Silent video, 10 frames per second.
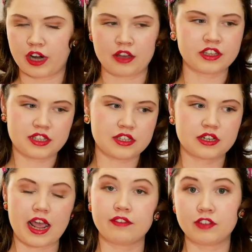This isn't
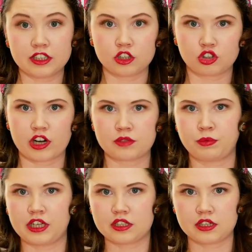a vintage dress, but
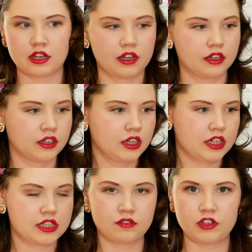it's a
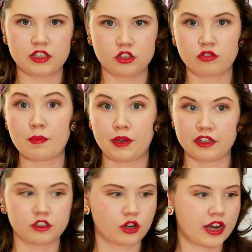it's a vintage replica
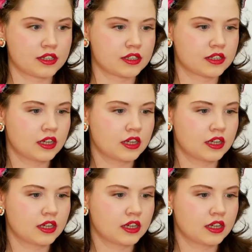dress.